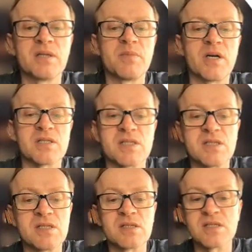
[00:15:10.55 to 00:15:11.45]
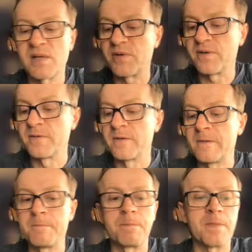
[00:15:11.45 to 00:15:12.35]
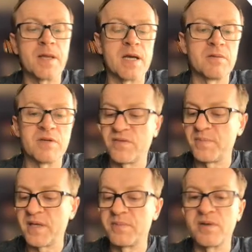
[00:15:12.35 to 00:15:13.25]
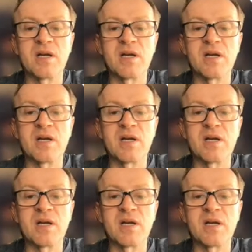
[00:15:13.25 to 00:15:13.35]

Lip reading: And we have a paper coming out on that hopefully soon.